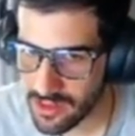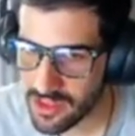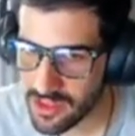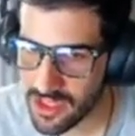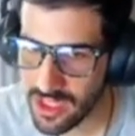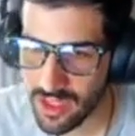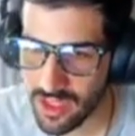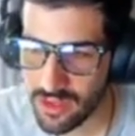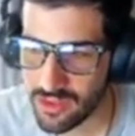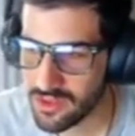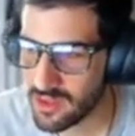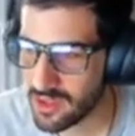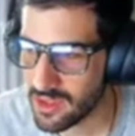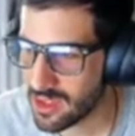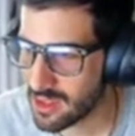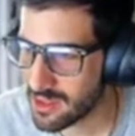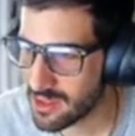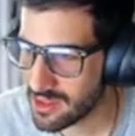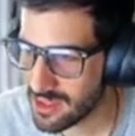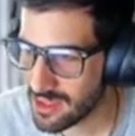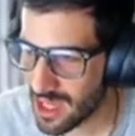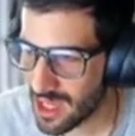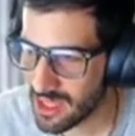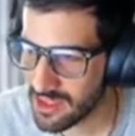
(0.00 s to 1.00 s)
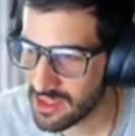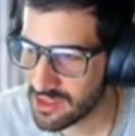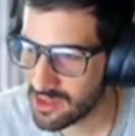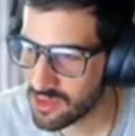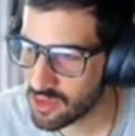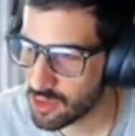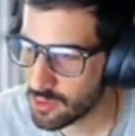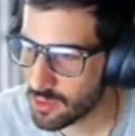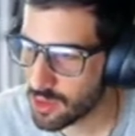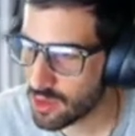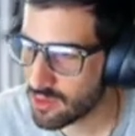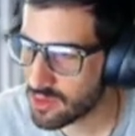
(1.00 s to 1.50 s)
He holds really good tags. He's a
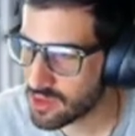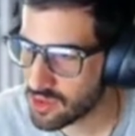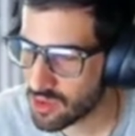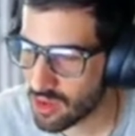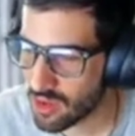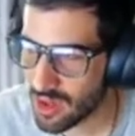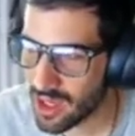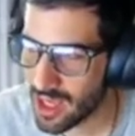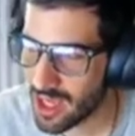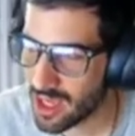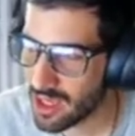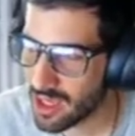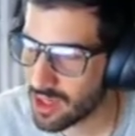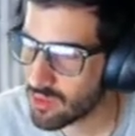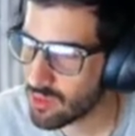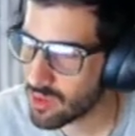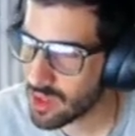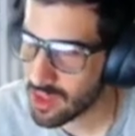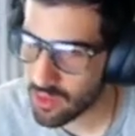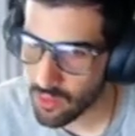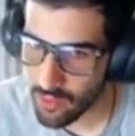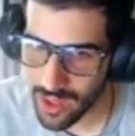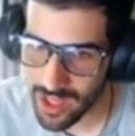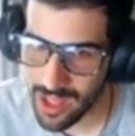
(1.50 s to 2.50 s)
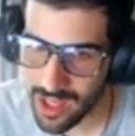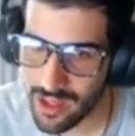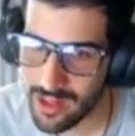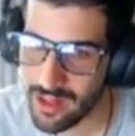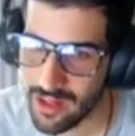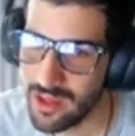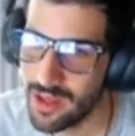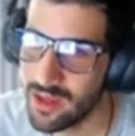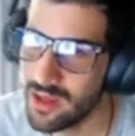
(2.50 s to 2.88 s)
Supernova Straw Hat, green, red.